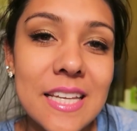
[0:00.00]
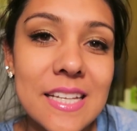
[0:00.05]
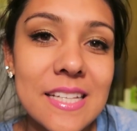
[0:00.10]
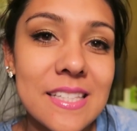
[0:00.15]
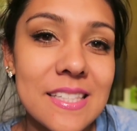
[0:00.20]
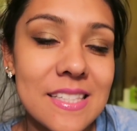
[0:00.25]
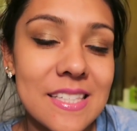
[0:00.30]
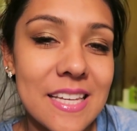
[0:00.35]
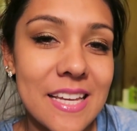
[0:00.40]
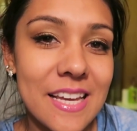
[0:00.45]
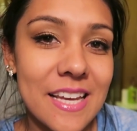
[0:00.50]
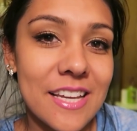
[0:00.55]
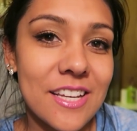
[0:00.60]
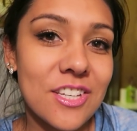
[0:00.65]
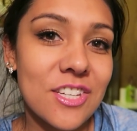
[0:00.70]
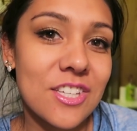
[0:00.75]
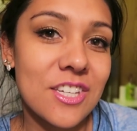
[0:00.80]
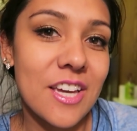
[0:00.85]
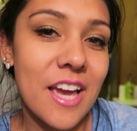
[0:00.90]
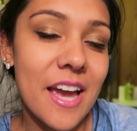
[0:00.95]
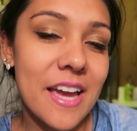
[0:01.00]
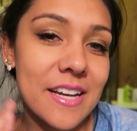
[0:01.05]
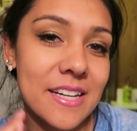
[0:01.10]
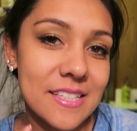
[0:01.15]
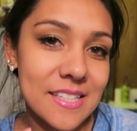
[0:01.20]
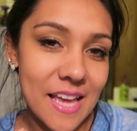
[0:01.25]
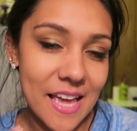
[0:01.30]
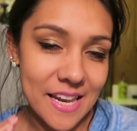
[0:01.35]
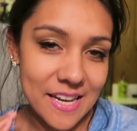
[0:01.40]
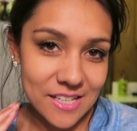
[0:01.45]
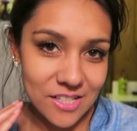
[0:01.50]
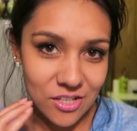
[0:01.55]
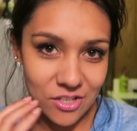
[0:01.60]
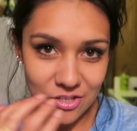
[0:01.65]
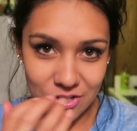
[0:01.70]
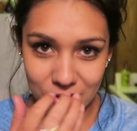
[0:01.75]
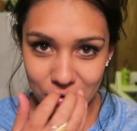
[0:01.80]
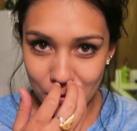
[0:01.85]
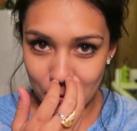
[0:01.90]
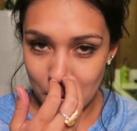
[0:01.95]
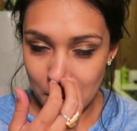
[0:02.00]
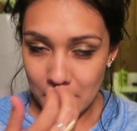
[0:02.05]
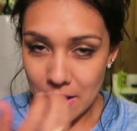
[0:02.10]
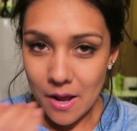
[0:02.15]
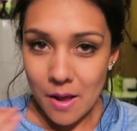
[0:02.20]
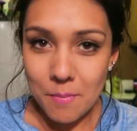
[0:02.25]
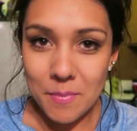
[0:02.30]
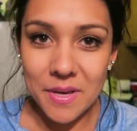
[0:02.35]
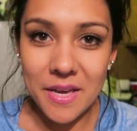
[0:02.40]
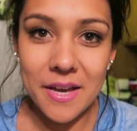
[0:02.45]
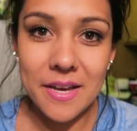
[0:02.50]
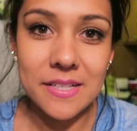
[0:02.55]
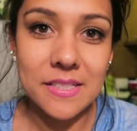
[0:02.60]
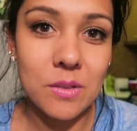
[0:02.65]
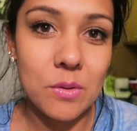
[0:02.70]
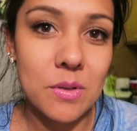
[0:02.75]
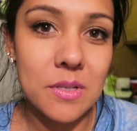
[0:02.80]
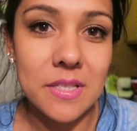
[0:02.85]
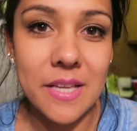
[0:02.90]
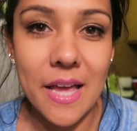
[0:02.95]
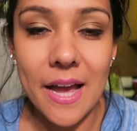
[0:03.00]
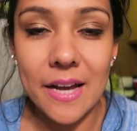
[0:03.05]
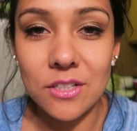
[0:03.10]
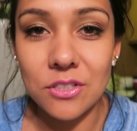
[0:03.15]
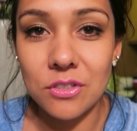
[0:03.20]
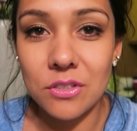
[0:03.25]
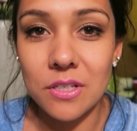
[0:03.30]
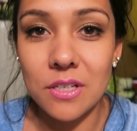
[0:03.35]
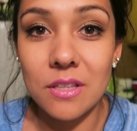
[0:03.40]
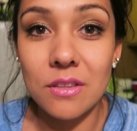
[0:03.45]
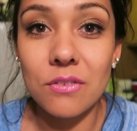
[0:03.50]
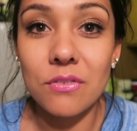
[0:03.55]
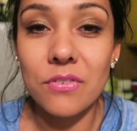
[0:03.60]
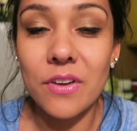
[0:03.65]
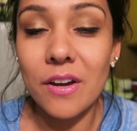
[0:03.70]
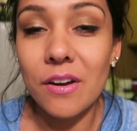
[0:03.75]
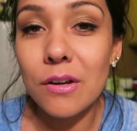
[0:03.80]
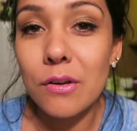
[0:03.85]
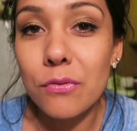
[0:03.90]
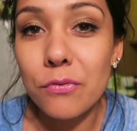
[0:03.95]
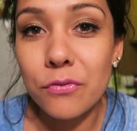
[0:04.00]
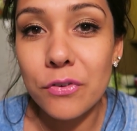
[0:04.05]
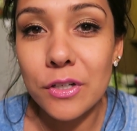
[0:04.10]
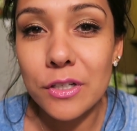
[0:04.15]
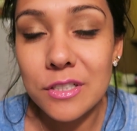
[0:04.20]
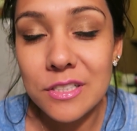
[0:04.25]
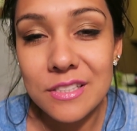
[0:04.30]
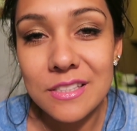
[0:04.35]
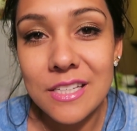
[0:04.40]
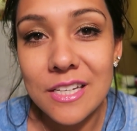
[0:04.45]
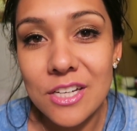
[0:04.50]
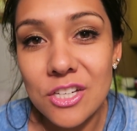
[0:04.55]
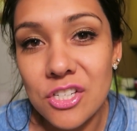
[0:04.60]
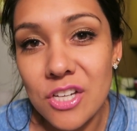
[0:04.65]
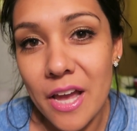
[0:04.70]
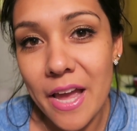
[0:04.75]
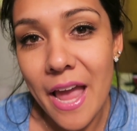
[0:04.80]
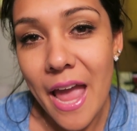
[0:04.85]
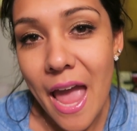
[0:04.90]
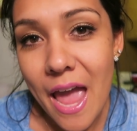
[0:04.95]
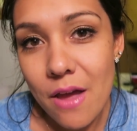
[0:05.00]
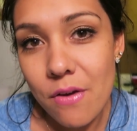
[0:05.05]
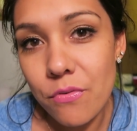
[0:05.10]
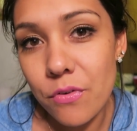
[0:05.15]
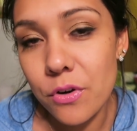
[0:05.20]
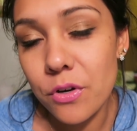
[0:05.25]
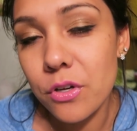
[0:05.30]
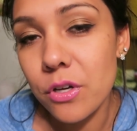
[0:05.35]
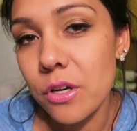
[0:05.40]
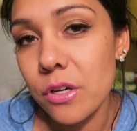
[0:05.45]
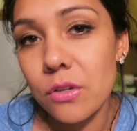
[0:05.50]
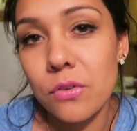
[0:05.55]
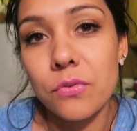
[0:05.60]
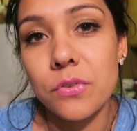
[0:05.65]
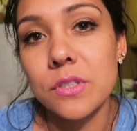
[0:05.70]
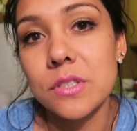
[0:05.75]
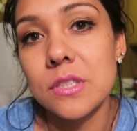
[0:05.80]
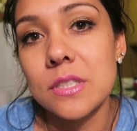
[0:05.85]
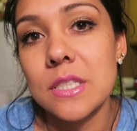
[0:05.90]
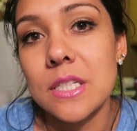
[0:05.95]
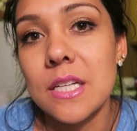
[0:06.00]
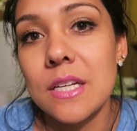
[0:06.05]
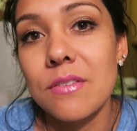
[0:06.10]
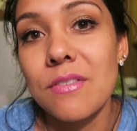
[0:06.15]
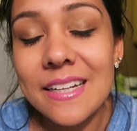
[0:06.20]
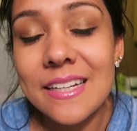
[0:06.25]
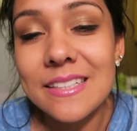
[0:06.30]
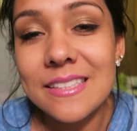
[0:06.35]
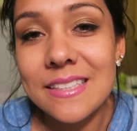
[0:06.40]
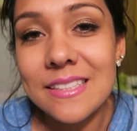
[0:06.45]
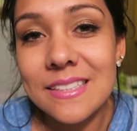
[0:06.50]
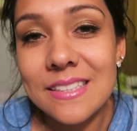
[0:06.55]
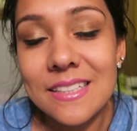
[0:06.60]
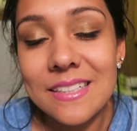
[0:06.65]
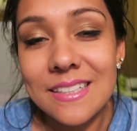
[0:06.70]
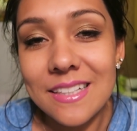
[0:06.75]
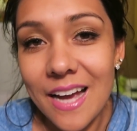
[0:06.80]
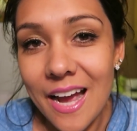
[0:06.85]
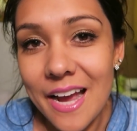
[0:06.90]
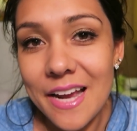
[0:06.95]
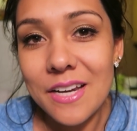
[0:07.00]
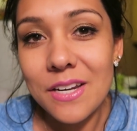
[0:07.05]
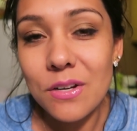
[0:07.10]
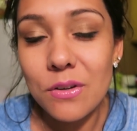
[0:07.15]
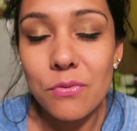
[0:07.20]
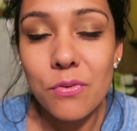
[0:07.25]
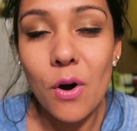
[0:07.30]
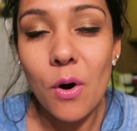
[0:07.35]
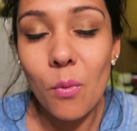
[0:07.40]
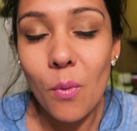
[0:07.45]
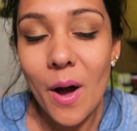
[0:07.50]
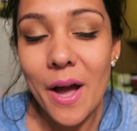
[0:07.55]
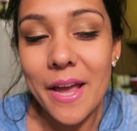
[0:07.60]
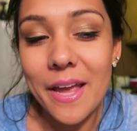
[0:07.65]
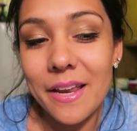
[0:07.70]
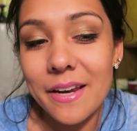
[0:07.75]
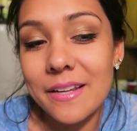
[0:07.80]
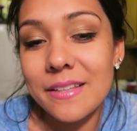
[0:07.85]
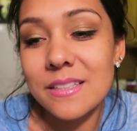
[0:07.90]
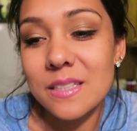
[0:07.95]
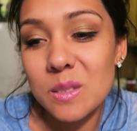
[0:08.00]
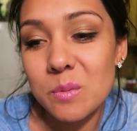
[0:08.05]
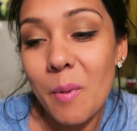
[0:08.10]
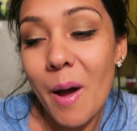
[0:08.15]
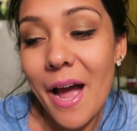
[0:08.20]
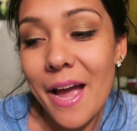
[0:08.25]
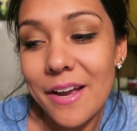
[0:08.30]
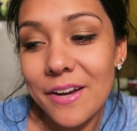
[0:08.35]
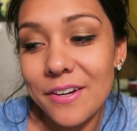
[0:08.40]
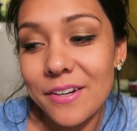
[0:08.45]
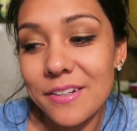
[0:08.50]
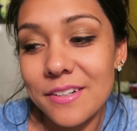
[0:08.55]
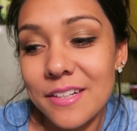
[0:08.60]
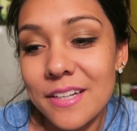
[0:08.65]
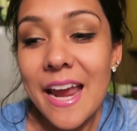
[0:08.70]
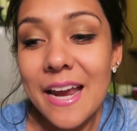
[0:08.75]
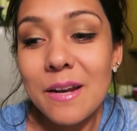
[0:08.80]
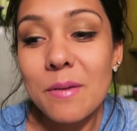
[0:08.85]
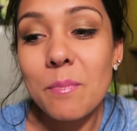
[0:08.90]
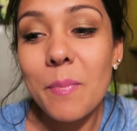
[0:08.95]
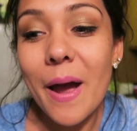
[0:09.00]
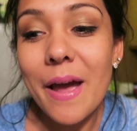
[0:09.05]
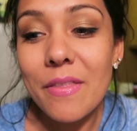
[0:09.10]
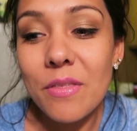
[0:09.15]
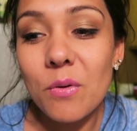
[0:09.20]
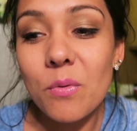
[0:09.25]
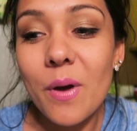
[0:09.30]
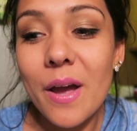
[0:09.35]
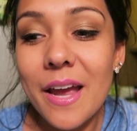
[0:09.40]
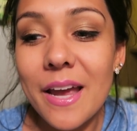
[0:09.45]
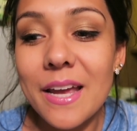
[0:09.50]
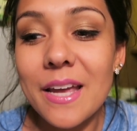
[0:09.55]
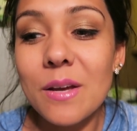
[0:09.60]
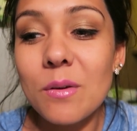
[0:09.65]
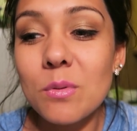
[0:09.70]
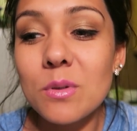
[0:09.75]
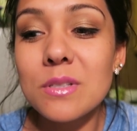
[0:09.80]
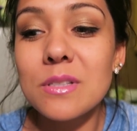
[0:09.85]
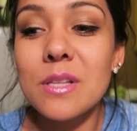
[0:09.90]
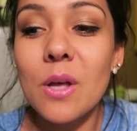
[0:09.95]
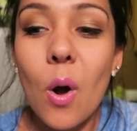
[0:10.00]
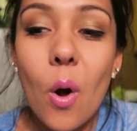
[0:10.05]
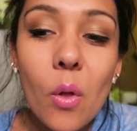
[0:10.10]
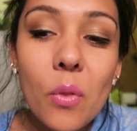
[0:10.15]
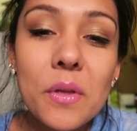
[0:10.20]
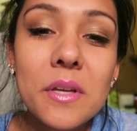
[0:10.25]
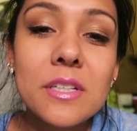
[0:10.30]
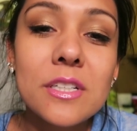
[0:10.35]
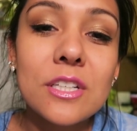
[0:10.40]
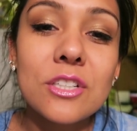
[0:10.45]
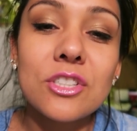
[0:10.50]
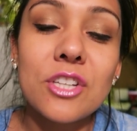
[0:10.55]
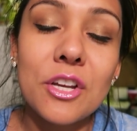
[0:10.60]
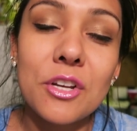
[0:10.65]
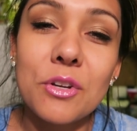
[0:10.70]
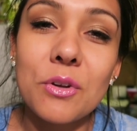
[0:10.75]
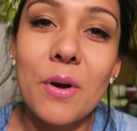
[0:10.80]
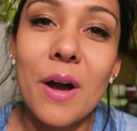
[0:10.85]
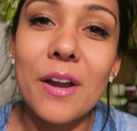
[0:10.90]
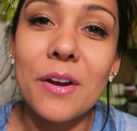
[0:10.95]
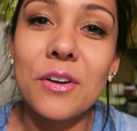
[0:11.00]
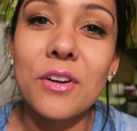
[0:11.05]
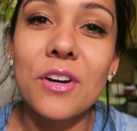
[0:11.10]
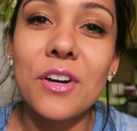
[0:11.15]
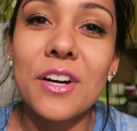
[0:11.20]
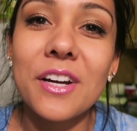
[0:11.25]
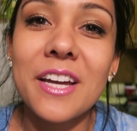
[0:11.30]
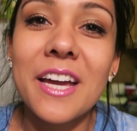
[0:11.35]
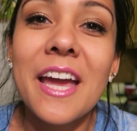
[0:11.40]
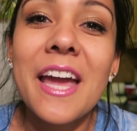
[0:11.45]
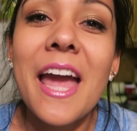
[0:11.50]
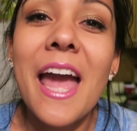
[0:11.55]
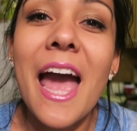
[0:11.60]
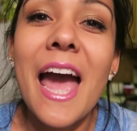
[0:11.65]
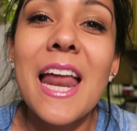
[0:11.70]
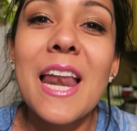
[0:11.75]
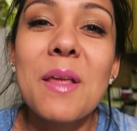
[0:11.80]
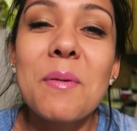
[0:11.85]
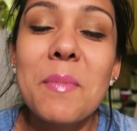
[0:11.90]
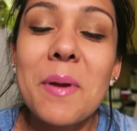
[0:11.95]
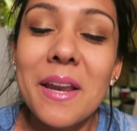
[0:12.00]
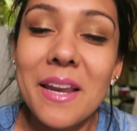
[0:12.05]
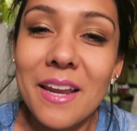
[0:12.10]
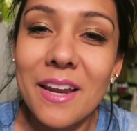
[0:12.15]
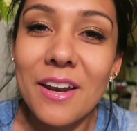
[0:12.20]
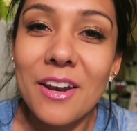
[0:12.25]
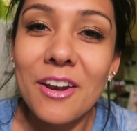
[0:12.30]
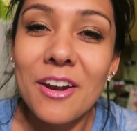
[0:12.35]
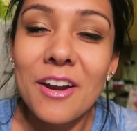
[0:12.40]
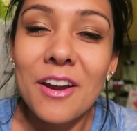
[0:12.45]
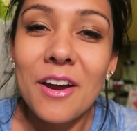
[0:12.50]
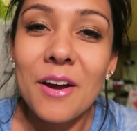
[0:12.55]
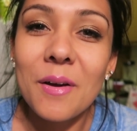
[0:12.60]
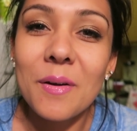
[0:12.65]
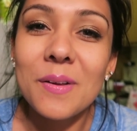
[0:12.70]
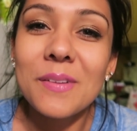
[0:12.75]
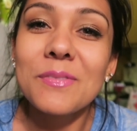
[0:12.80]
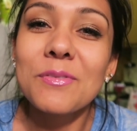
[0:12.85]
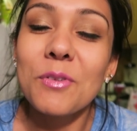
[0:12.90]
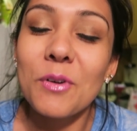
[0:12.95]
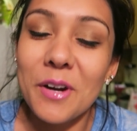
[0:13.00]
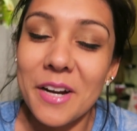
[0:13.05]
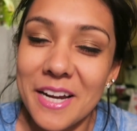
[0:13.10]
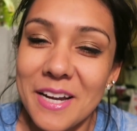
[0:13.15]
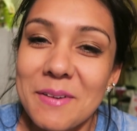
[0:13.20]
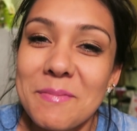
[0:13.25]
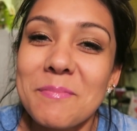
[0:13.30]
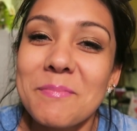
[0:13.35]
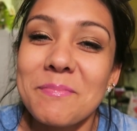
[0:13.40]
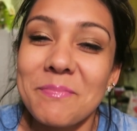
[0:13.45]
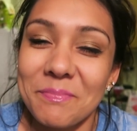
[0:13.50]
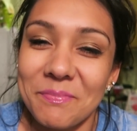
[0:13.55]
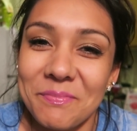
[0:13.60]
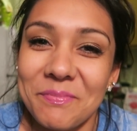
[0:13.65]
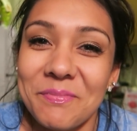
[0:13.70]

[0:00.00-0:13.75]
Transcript: this dish I decided to do because it was actually the very first dish I ever cooked for Steve. It's kind of Hawaiian inspired. And by the way, it was the only dish I knew how to cook and I made it for him